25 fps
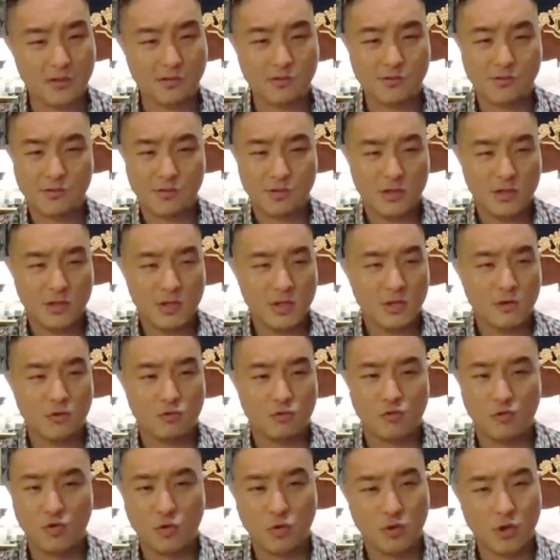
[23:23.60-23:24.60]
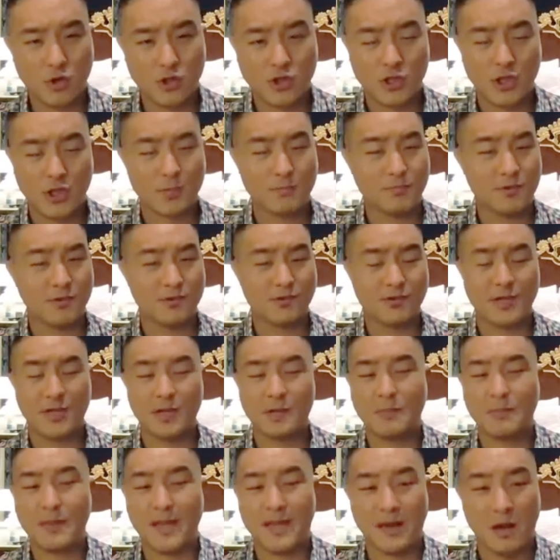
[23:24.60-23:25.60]
upgrades,
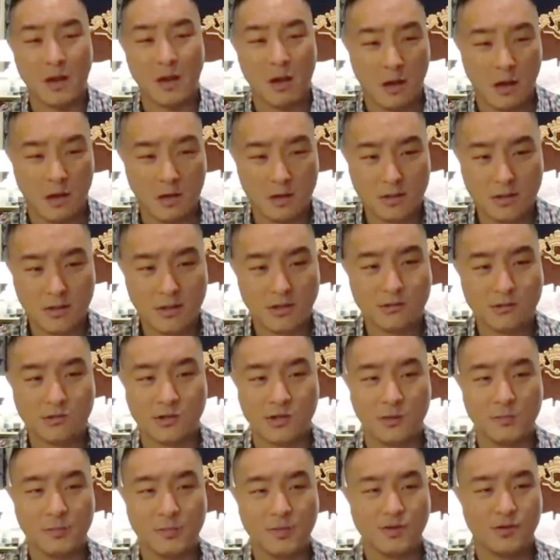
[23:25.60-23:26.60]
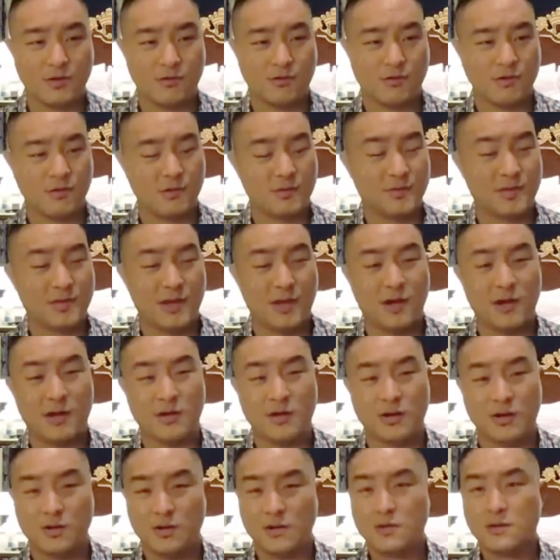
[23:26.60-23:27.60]
rulership. There's going to be an honor that's coming to you.
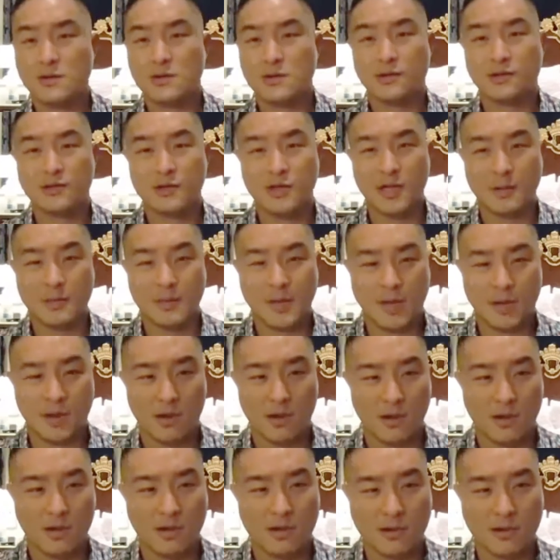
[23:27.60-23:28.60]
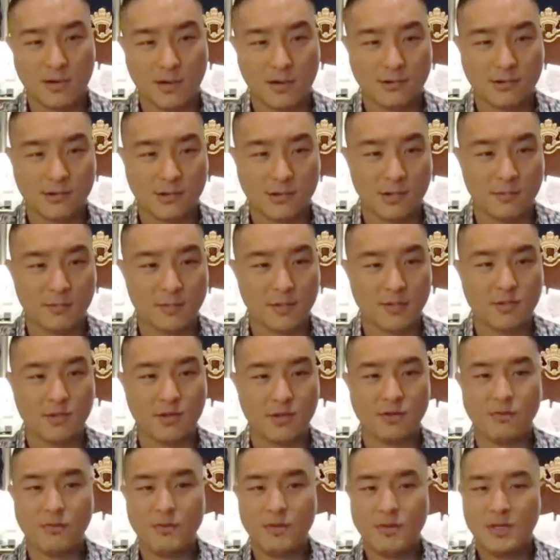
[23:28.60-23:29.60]
Someone say honor. There's going to be an honor
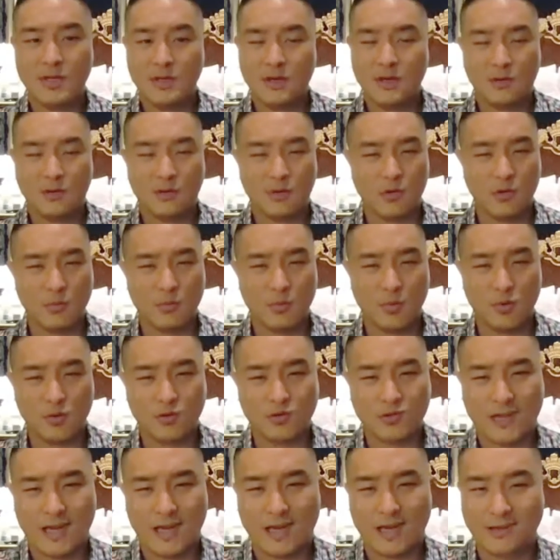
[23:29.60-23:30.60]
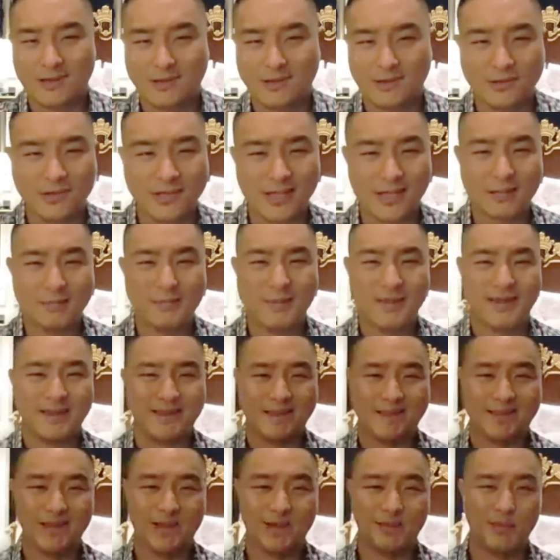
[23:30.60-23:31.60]
that's coming to you. Robo Scott.
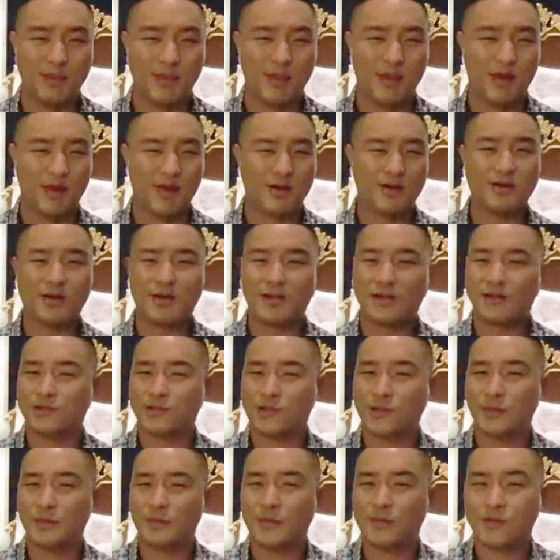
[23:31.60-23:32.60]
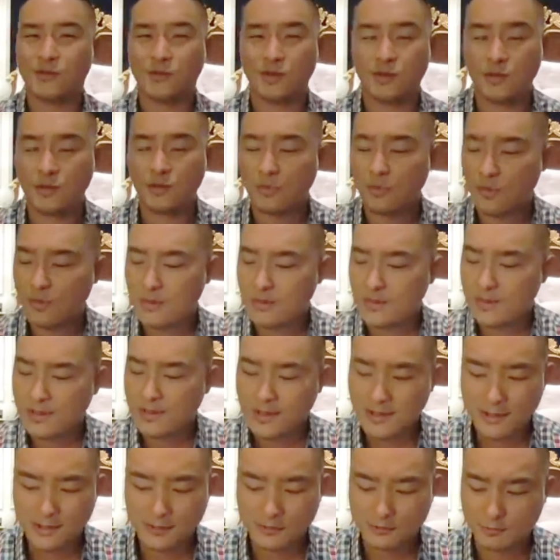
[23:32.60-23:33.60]
There's going to be double honor that's coming to
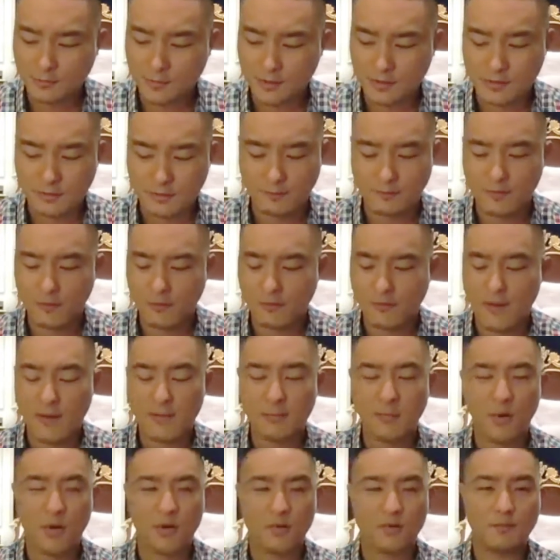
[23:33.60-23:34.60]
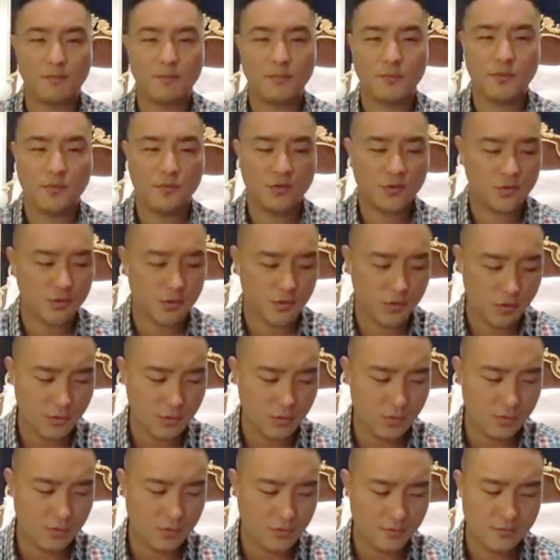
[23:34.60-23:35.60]
you in this month of November.
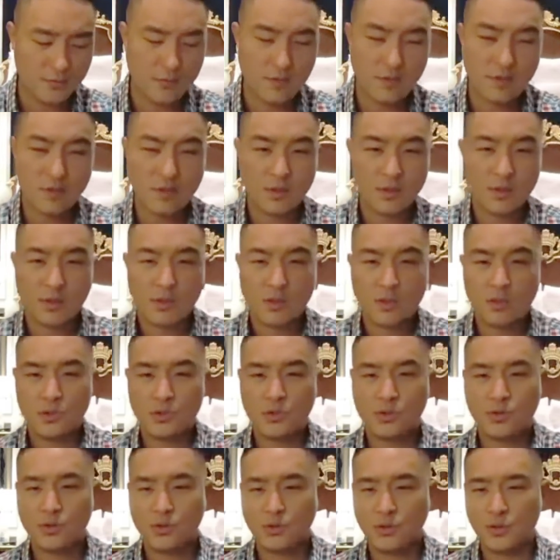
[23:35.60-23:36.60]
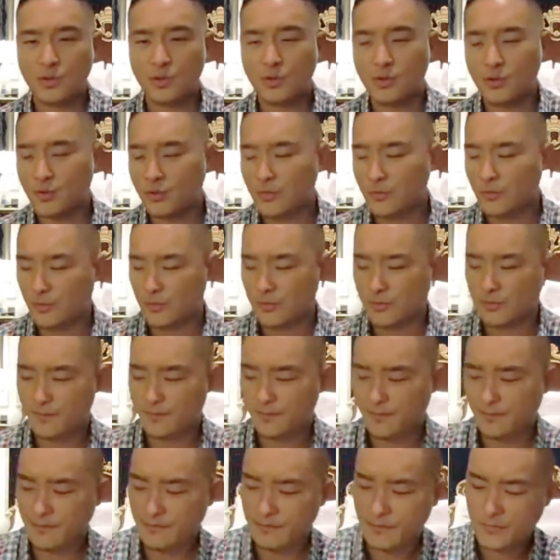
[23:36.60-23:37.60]
Shoo.
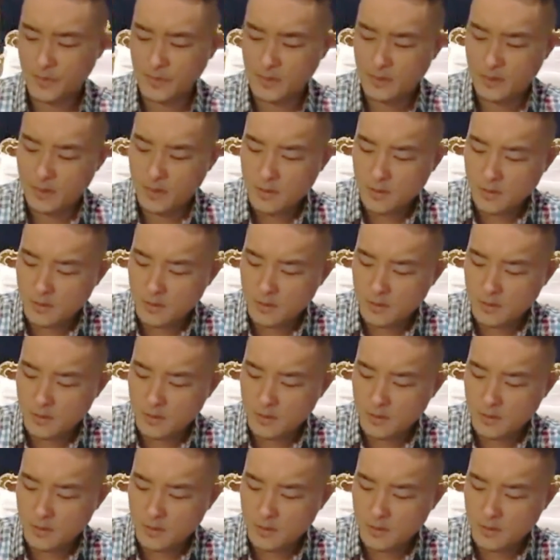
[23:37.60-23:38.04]
Shoo.